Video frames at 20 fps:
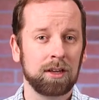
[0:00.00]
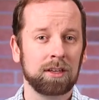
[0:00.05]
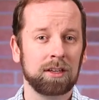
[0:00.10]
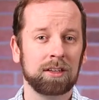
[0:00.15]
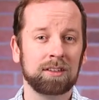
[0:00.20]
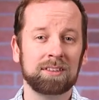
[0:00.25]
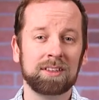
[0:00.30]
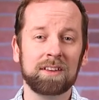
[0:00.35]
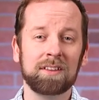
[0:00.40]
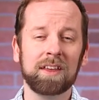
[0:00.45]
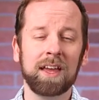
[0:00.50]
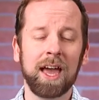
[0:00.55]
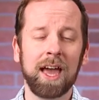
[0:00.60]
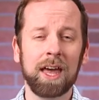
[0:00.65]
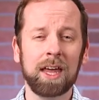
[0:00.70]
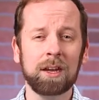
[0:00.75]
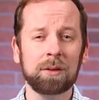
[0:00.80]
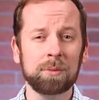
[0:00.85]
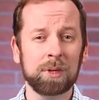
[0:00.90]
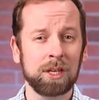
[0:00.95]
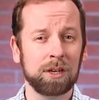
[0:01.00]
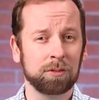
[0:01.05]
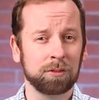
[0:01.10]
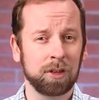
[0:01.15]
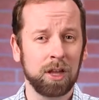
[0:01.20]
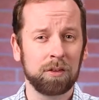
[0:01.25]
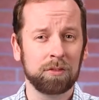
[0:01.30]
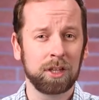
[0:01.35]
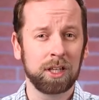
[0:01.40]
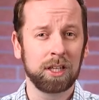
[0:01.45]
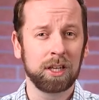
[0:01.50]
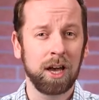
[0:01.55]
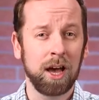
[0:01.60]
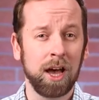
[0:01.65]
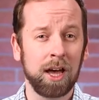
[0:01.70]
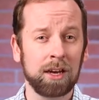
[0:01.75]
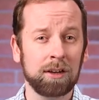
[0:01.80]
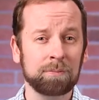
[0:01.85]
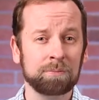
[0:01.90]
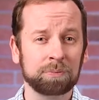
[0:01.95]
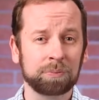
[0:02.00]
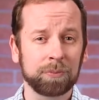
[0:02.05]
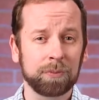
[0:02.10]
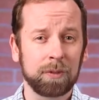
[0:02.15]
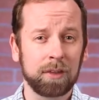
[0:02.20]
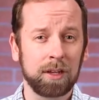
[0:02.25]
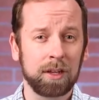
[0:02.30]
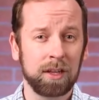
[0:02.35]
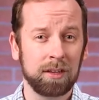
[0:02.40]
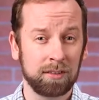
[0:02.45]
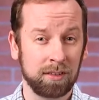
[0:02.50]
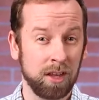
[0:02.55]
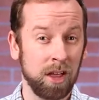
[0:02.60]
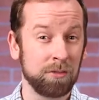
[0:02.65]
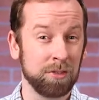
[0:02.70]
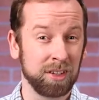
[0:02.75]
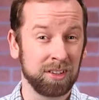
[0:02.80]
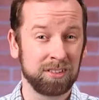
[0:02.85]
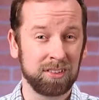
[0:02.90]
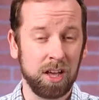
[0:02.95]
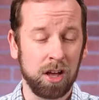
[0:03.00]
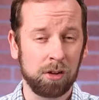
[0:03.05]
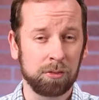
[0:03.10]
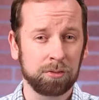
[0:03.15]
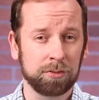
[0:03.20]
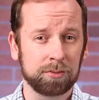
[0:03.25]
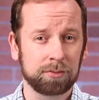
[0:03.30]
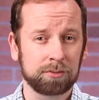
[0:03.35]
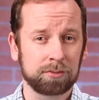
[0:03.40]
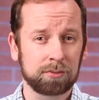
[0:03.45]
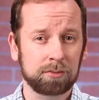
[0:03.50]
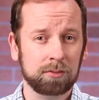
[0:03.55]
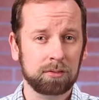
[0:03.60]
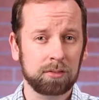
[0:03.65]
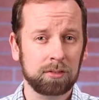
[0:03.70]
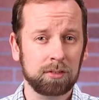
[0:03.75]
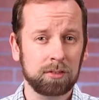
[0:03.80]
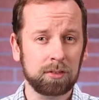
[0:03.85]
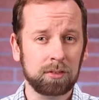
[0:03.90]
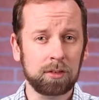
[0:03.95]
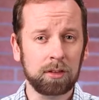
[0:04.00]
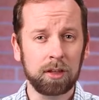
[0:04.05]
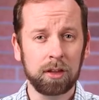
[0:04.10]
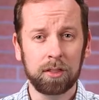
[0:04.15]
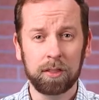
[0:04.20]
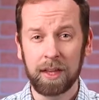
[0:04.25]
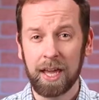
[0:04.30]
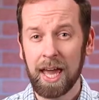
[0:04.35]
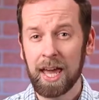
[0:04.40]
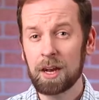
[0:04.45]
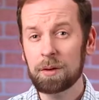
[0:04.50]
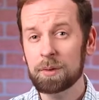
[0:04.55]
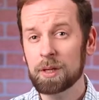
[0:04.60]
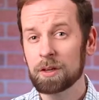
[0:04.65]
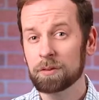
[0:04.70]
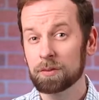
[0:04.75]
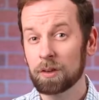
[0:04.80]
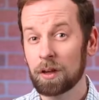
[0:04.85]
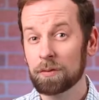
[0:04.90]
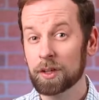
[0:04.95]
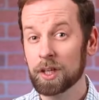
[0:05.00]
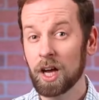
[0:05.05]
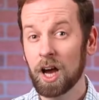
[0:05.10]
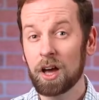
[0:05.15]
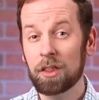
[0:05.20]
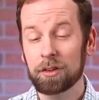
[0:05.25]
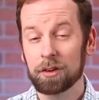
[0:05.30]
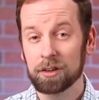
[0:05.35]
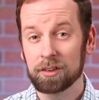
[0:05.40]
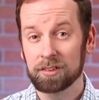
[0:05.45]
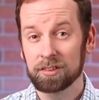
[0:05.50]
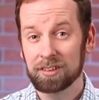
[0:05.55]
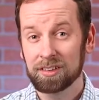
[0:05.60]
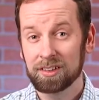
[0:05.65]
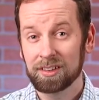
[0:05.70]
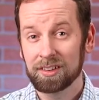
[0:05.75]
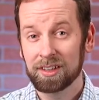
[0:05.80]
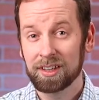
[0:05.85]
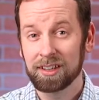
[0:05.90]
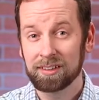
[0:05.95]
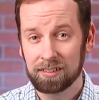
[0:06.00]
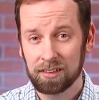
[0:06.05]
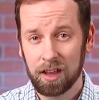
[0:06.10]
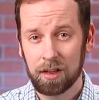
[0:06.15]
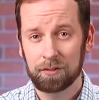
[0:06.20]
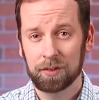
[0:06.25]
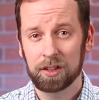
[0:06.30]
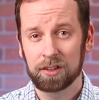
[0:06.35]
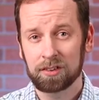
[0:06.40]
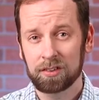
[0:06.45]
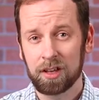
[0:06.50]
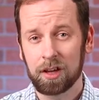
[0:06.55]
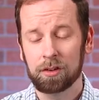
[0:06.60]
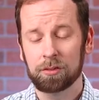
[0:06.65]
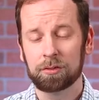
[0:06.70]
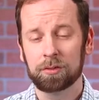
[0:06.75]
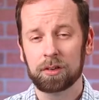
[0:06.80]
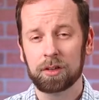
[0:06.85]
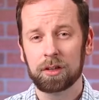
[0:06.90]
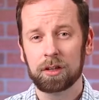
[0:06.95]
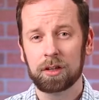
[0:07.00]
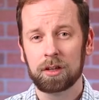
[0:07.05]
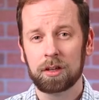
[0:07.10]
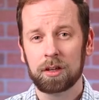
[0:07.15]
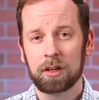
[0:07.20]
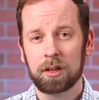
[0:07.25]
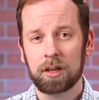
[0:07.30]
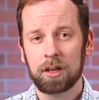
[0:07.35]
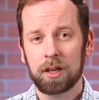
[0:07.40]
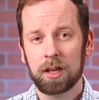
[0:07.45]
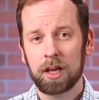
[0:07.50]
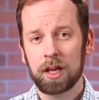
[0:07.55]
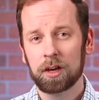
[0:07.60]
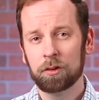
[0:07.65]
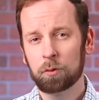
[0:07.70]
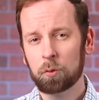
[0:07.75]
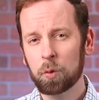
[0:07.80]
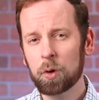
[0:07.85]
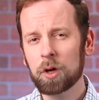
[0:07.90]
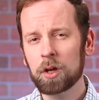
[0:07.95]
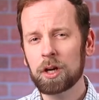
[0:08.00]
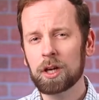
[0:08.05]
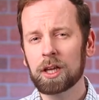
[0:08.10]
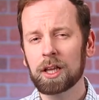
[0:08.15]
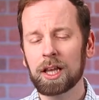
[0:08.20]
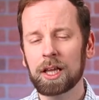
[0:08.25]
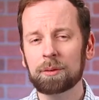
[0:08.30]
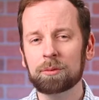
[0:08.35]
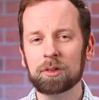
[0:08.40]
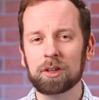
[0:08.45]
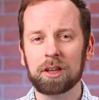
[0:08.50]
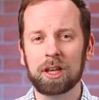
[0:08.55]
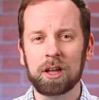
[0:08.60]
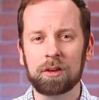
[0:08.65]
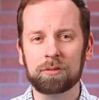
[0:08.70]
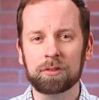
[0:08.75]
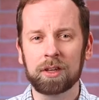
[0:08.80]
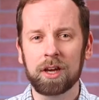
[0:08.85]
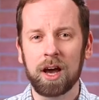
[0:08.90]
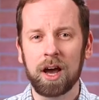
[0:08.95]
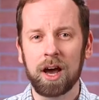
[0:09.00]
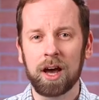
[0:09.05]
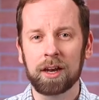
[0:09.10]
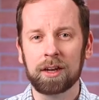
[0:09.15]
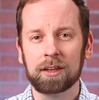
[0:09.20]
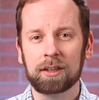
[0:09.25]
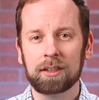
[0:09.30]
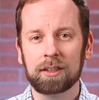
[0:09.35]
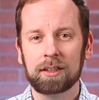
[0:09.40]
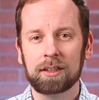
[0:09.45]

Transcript: You see, the enemy of loving God is loving self. The enemy of loving others is loving self. And if we're going to claim to love God,